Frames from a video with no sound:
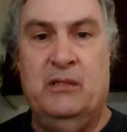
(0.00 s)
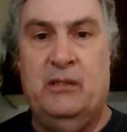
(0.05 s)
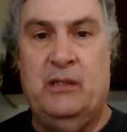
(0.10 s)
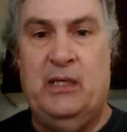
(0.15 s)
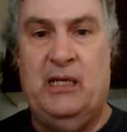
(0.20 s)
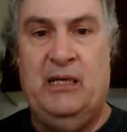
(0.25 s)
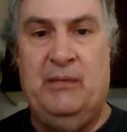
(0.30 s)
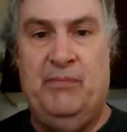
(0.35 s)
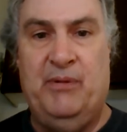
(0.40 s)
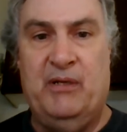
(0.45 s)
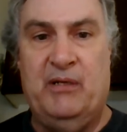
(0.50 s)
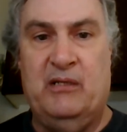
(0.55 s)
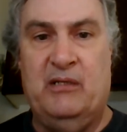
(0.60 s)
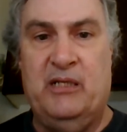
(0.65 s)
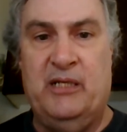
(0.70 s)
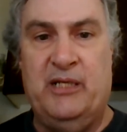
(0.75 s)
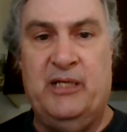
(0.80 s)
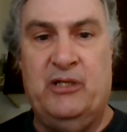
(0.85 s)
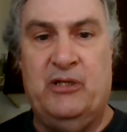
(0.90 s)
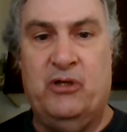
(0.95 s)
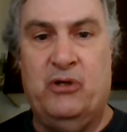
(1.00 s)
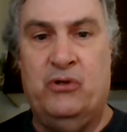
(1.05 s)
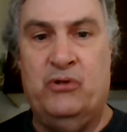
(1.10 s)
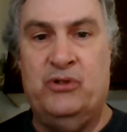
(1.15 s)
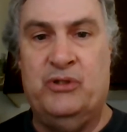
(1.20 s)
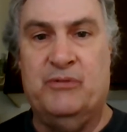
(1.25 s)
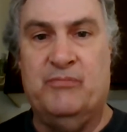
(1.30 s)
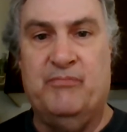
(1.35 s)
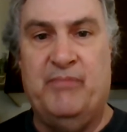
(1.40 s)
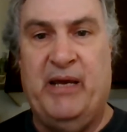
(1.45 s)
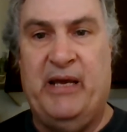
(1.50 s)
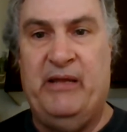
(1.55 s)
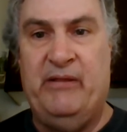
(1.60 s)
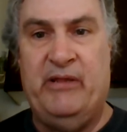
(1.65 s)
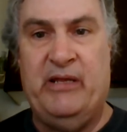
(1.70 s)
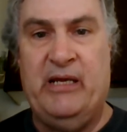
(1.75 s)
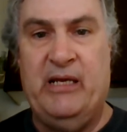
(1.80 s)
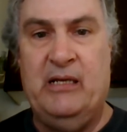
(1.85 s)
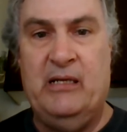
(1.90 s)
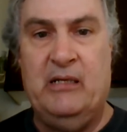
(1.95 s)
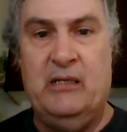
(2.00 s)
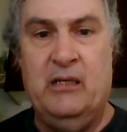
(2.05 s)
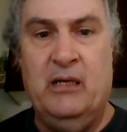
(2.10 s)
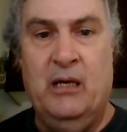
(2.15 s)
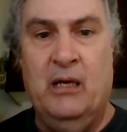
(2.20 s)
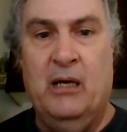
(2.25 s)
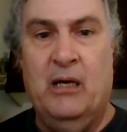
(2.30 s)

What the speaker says: keeping clean clothes and bathing,